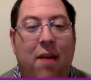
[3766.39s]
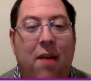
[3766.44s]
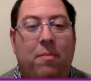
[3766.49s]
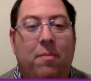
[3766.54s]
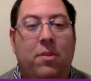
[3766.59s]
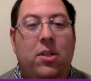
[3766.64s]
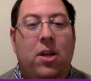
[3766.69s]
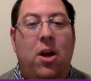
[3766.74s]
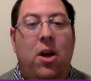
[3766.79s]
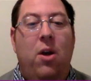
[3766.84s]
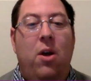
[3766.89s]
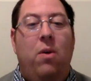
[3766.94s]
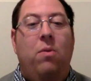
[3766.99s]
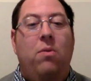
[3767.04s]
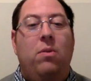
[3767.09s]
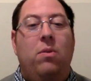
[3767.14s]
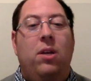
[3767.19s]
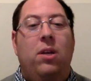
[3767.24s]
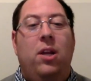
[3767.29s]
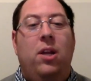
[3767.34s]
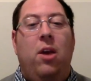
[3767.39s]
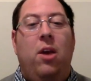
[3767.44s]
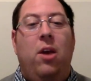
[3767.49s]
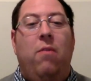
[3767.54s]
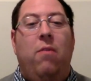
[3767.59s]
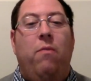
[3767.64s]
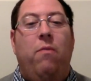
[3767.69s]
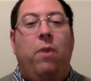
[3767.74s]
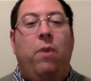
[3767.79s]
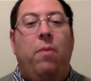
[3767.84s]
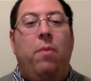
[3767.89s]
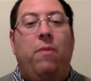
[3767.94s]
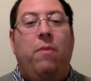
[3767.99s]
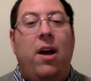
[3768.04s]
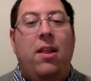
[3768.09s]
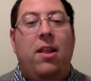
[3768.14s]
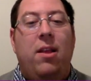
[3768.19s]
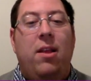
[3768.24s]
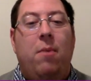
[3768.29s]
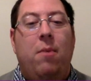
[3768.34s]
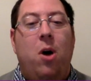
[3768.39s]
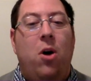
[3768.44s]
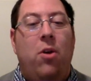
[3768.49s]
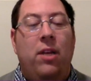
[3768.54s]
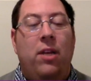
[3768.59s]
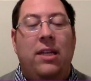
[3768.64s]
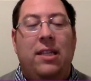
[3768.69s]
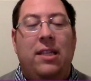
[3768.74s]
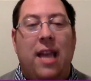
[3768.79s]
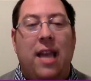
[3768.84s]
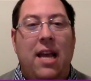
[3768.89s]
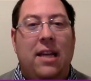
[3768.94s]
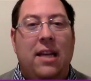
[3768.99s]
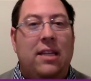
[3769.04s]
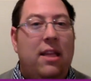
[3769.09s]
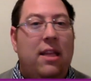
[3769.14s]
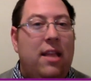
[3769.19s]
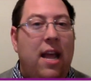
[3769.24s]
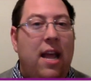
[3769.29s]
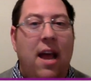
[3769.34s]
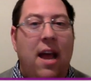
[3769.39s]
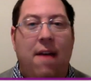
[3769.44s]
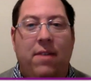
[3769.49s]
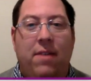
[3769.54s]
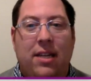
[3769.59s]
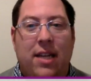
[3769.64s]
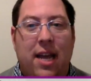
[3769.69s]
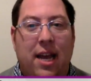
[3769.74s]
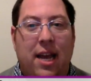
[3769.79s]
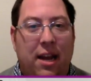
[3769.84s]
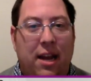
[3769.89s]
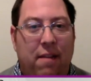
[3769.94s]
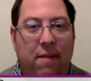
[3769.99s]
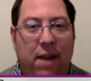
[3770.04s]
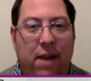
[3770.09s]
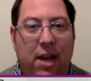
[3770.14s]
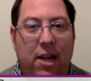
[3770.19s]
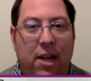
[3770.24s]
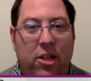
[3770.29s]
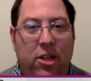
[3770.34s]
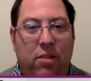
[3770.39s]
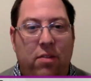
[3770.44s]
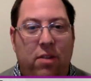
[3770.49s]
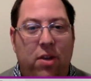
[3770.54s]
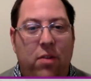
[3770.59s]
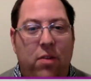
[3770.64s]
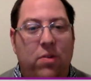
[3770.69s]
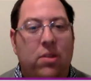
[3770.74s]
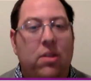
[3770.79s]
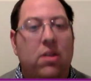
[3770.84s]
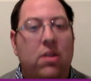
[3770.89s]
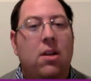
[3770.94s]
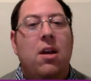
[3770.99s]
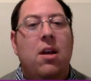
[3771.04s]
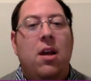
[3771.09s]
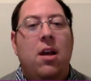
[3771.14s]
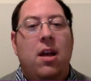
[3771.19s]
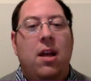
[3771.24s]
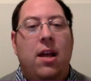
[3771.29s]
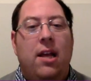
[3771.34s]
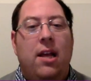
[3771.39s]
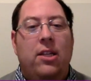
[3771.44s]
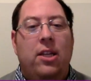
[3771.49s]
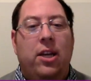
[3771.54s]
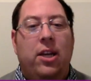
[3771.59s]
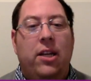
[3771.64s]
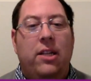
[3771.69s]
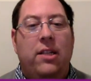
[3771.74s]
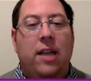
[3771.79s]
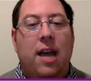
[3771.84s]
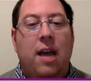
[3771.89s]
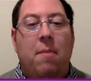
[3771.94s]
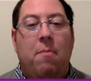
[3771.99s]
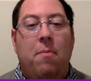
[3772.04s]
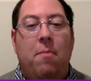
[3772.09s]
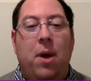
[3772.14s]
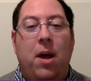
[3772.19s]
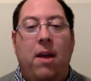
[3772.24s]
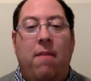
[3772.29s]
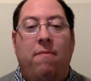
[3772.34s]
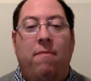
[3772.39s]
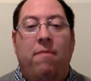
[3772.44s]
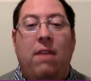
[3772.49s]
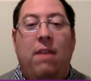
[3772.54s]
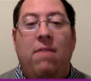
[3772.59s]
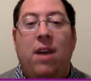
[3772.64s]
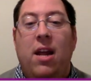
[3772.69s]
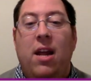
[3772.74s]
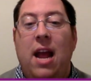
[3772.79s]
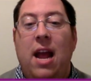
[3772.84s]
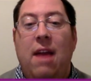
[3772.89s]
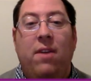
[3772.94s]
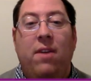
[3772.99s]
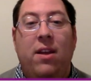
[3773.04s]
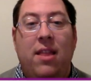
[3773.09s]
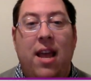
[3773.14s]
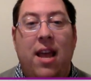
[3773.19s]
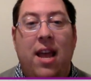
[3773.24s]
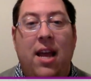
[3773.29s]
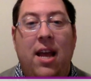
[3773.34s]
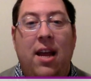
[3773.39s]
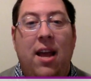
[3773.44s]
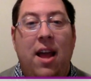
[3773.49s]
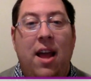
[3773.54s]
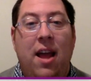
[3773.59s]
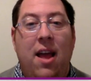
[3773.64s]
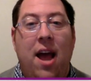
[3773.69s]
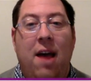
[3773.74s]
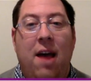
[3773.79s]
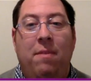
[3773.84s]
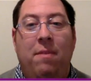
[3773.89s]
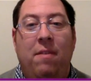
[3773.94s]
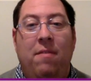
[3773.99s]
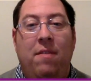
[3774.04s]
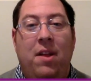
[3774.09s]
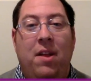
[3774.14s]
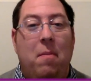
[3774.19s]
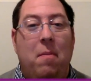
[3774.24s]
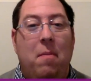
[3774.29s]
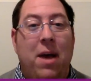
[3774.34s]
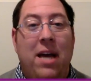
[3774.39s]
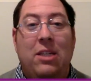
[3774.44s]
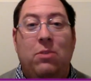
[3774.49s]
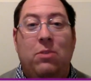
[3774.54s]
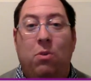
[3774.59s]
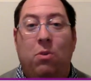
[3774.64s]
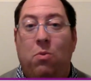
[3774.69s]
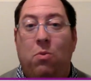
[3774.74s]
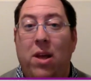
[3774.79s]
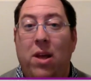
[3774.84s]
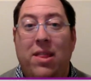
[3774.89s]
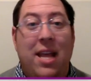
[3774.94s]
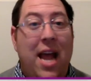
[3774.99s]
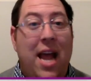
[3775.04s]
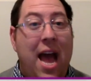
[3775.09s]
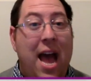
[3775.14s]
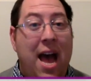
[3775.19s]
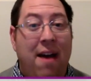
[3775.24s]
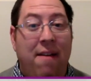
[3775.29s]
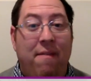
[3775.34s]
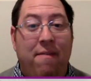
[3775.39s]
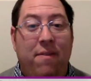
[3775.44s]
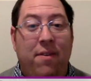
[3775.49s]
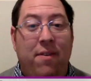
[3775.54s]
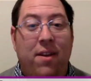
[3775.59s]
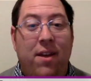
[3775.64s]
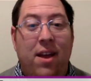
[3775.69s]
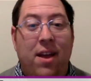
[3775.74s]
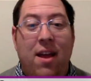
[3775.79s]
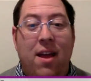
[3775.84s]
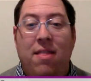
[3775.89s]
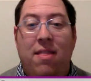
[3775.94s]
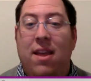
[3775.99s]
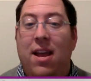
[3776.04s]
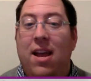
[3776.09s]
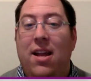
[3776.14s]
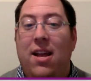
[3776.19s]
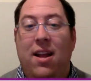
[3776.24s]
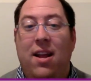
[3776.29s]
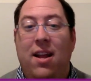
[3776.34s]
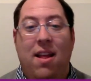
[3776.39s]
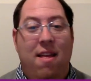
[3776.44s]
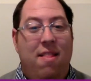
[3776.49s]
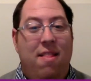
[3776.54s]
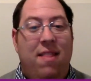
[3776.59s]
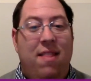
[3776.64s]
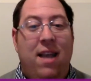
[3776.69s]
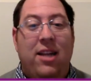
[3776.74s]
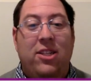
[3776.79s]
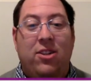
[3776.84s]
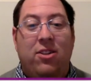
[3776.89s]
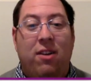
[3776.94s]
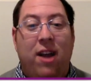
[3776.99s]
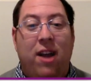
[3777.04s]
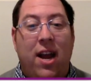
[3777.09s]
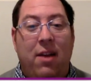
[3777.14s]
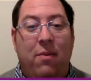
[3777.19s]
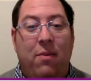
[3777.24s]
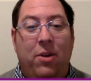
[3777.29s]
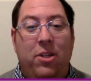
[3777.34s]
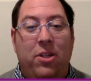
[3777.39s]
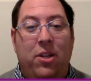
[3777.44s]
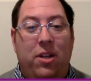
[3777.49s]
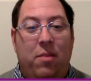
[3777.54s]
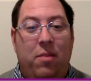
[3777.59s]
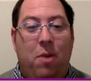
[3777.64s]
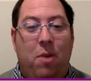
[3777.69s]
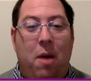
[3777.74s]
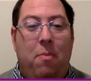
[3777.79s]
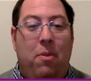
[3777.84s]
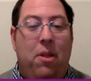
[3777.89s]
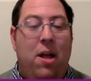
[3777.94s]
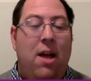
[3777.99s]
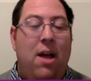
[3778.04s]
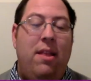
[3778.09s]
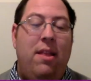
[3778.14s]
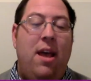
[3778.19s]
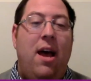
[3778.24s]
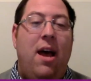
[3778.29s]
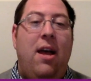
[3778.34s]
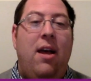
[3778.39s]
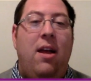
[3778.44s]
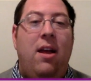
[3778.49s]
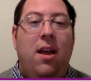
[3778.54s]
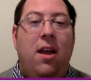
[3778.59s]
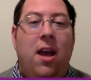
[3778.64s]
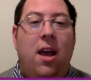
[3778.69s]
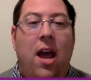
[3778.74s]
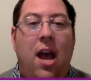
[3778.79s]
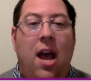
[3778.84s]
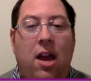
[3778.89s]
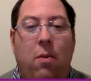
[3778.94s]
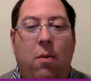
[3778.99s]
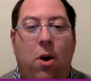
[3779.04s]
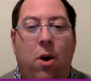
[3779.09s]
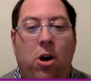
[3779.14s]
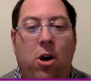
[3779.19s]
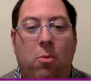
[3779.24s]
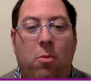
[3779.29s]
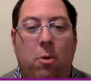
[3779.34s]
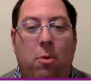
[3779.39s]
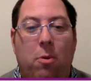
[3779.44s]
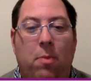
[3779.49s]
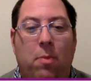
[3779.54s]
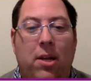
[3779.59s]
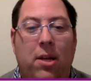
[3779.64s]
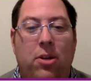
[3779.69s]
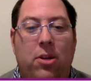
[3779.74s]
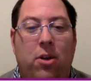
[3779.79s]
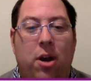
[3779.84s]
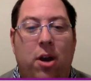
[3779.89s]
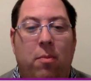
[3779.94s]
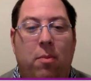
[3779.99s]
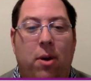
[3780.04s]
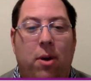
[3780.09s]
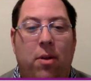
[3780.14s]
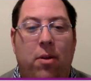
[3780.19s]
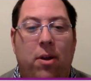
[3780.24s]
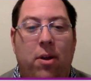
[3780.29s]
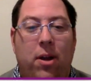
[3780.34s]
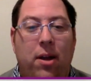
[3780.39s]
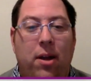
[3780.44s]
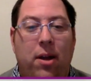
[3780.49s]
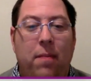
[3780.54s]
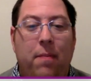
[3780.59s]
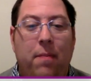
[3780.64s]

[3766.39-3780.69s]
So, you know, if we provide them all these things and they haven't taken advantage of those, that's a good sign. But if they've done everything, they've done the best with what they have, then that's great. We should applaud that and welcome them into our Brotherhood.